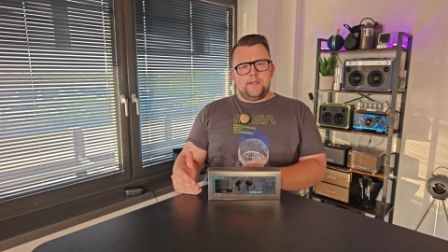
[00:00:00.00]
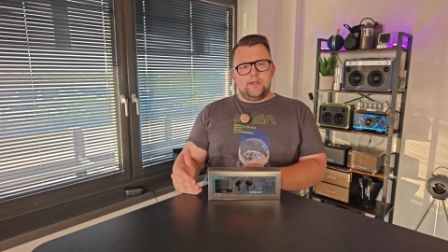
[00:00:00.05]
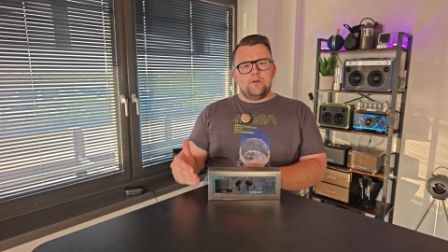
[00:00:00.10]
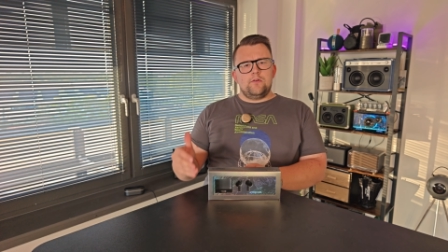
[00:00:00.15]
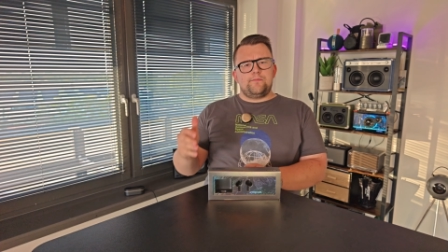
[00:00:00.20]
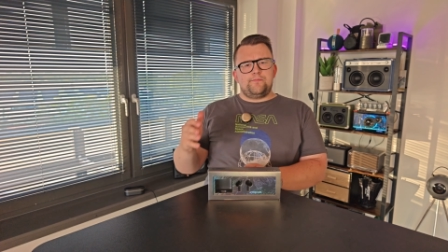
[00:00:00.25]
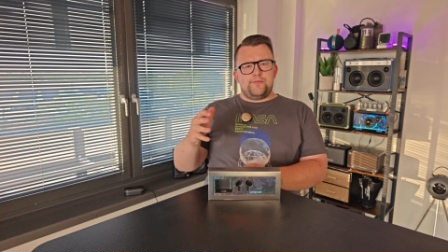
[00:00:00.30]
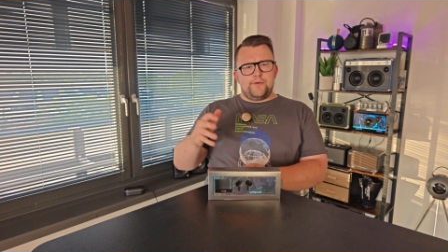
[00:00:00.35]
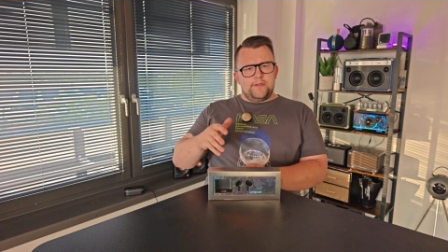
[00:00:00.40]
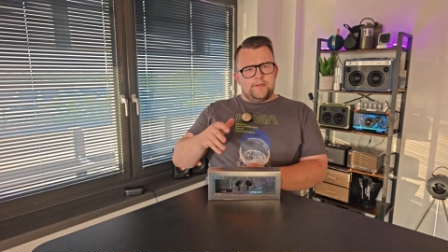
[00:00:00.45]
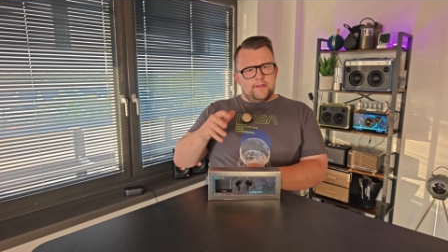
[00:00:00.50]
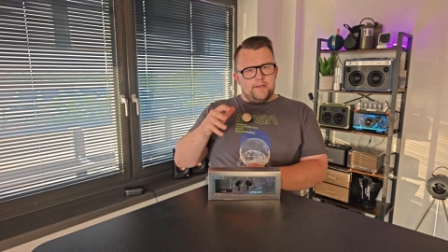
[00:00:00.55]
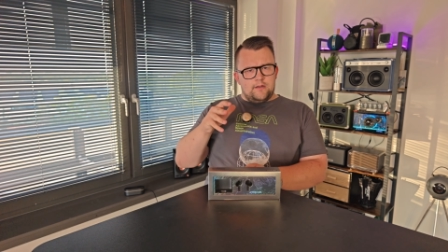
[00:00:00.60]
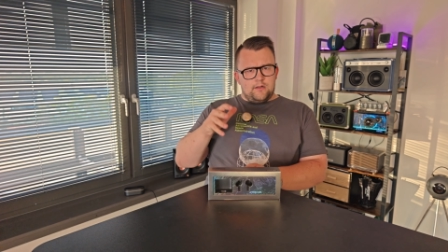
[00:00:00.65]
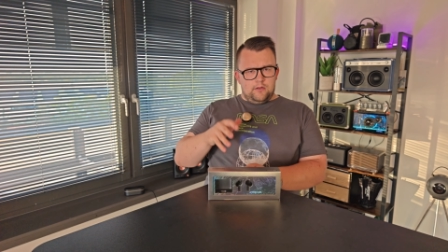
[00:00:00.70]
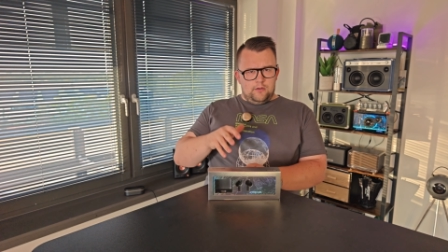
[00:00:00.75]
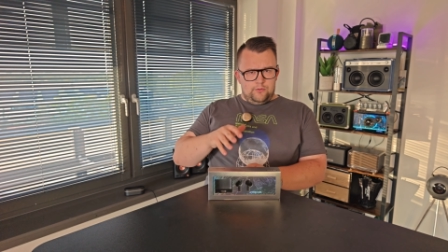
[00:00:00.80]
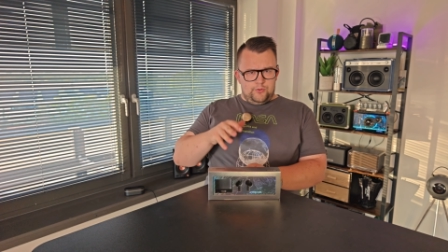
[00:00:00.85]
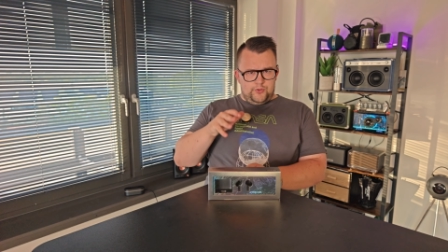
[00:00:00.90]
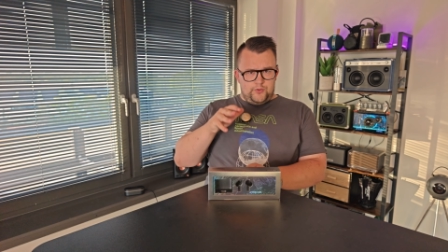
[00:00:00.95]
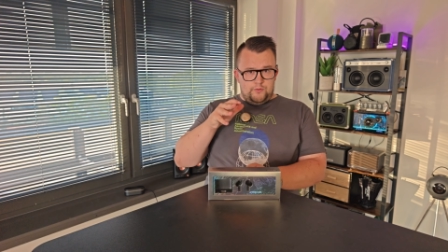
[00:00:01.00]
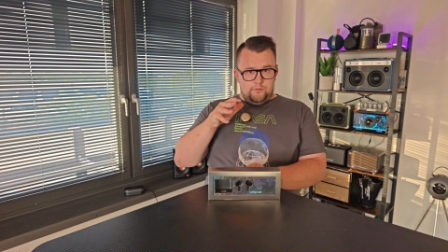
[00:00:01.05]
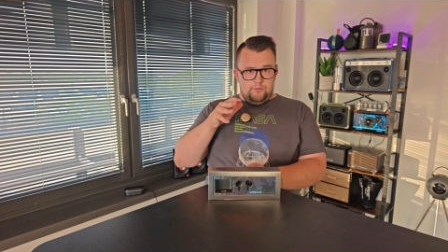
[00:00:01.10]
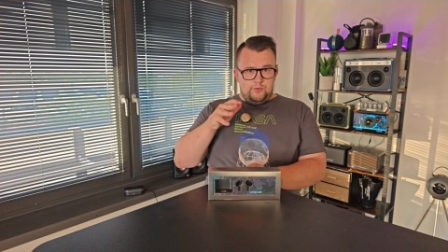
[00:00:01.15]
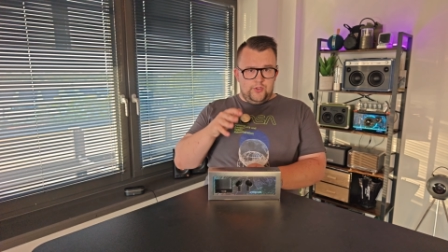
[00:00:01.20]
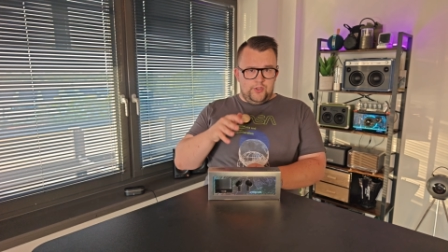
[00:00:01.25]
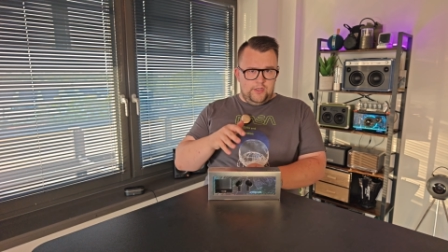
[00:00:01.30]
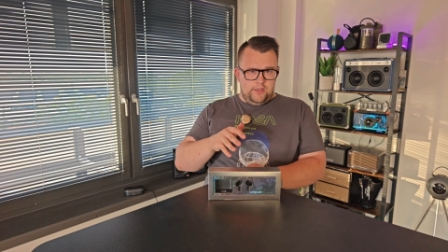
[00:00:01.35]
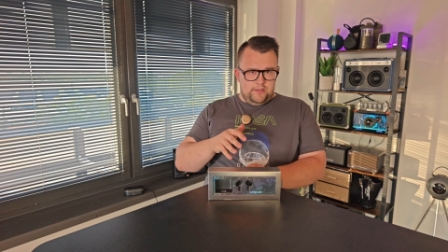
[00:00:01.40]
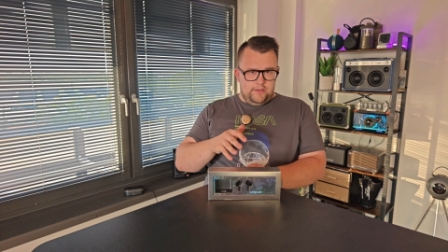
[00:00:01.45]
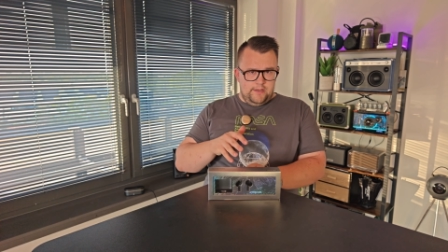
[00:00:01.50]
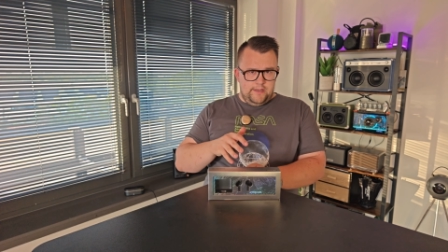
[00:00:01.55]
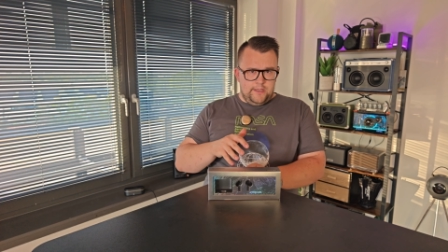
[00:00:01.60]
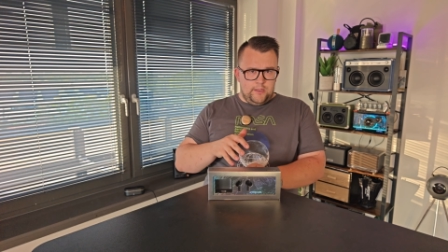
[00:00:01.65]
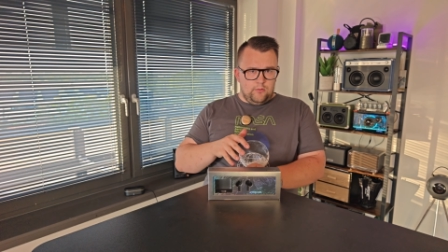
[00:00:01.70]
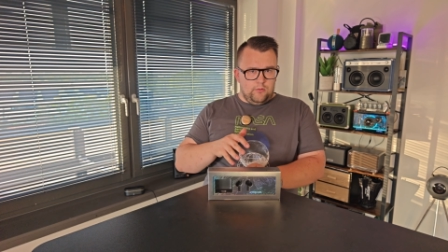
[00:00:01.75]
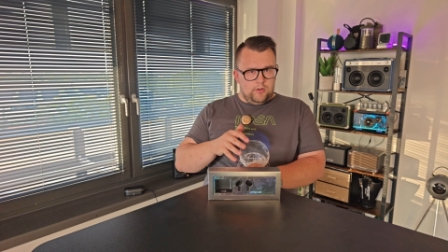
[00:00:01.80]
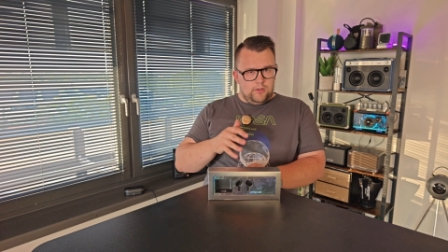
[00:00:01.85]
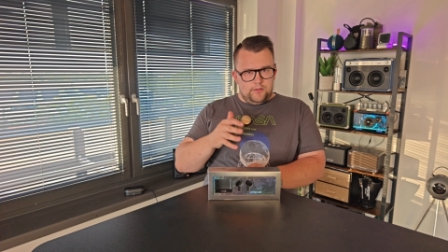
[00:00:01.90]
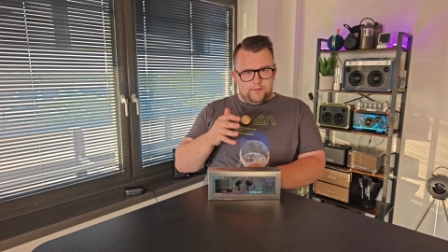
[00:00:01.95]
you're pretty close to CD
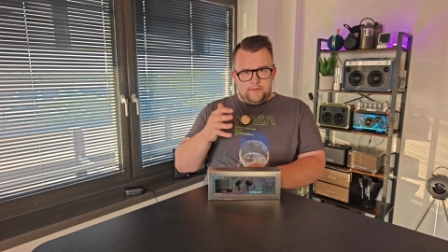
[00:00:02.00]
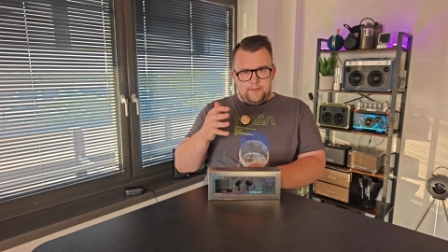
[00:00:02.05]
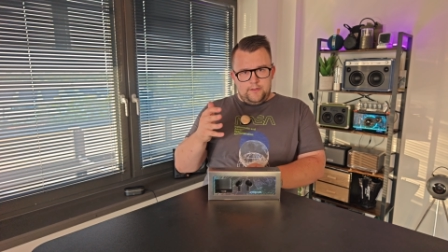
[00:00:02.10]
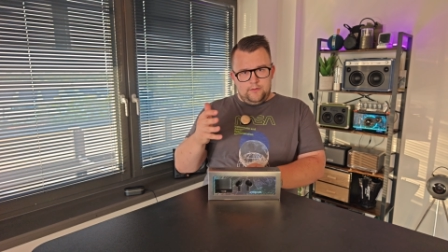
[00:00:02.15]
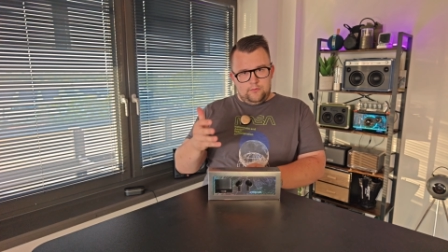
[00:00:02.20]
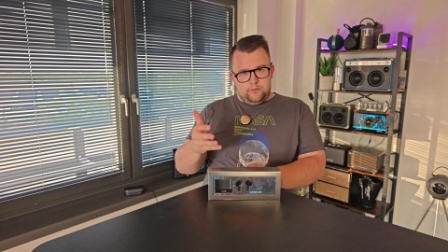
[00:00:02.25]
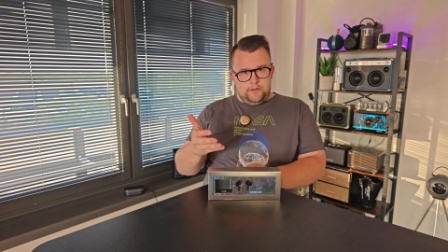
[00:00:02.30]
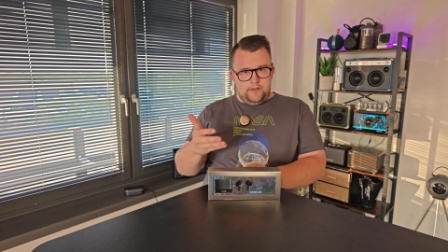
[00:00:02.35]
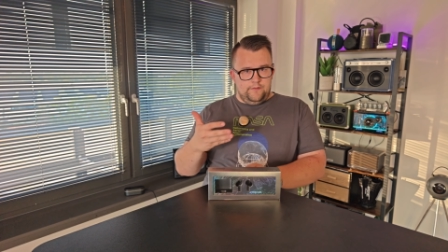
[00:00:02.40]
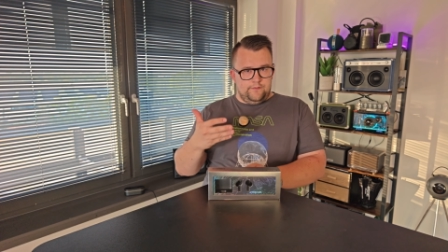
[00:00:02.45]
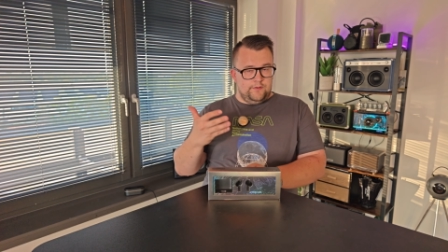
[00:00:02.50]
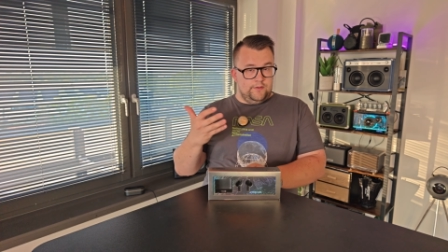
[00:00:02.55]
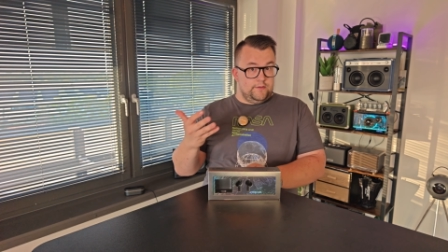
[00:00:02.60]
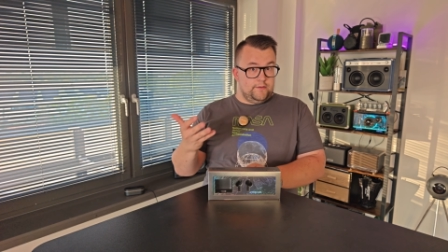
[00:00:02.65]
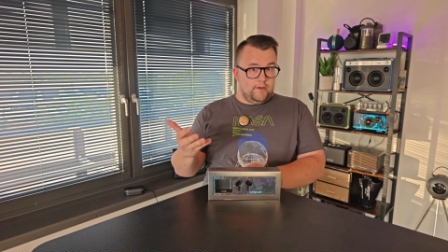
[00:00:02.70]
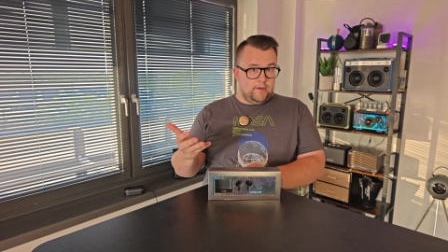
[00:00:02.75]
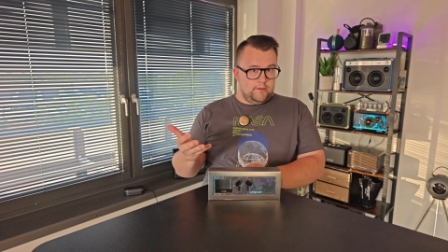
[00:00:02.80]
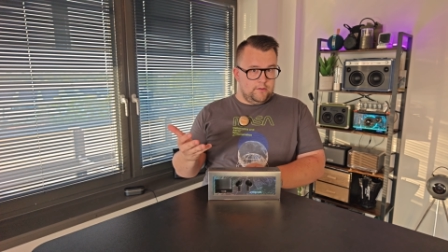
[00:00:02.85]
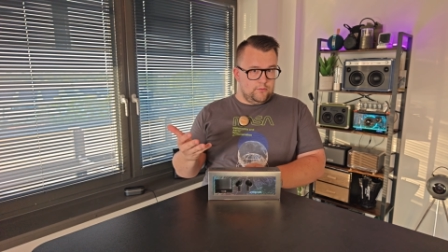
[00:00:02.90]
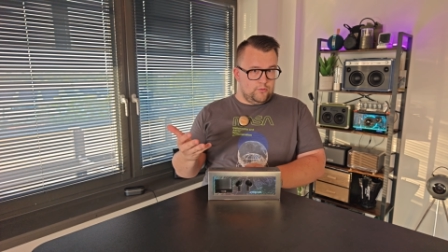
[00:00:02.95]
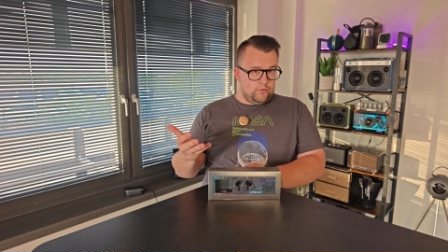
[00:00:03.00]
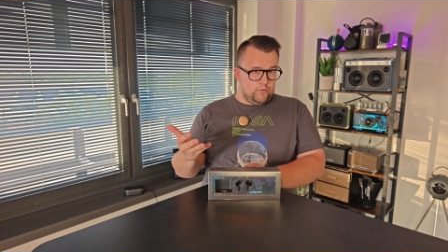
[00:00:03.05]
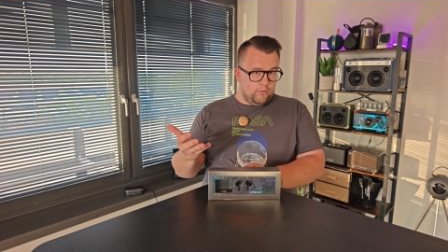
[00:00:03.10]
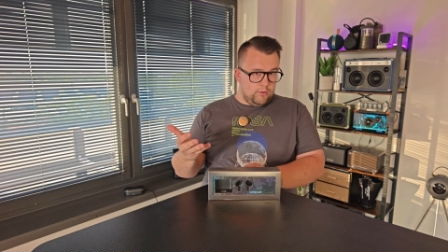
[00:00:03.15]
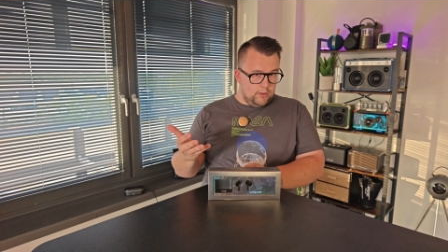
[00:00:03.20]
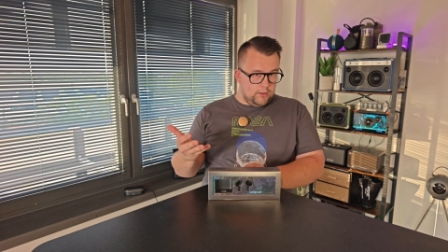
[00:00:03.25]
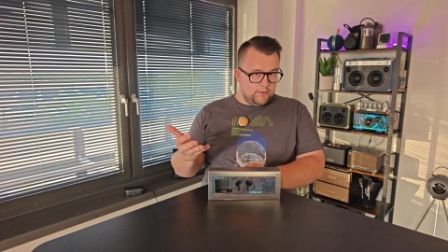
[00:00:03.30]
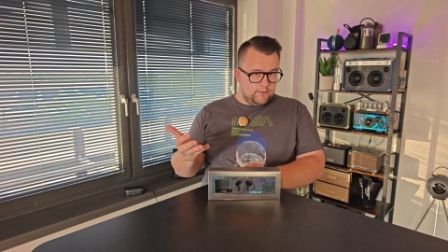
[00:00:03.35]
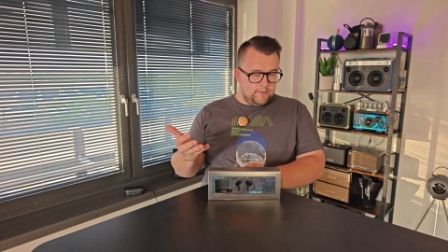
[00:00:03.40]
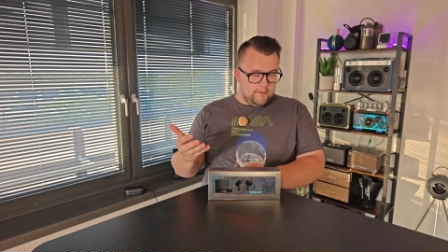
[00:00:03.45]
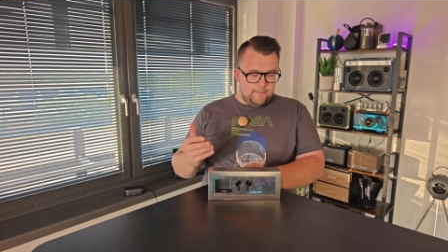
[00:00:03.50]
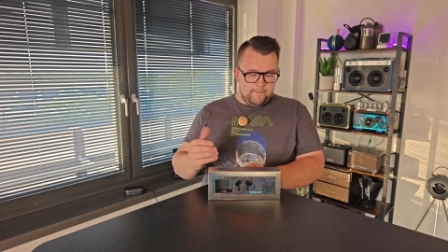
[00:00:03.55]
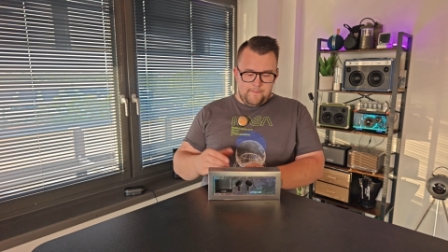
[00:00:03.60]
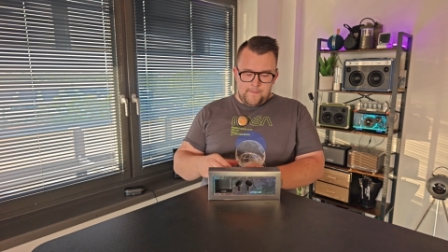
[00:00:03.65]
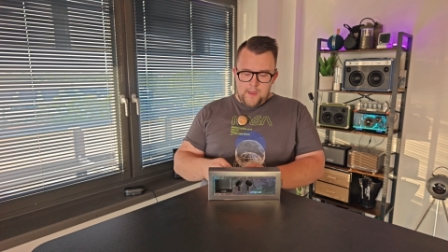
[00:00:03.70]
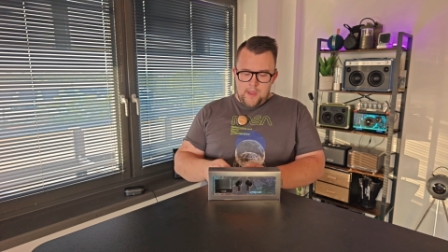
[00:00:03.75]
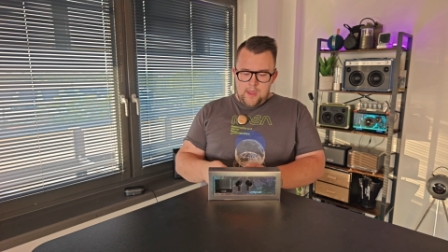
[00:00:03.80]
quality or even tidal quality.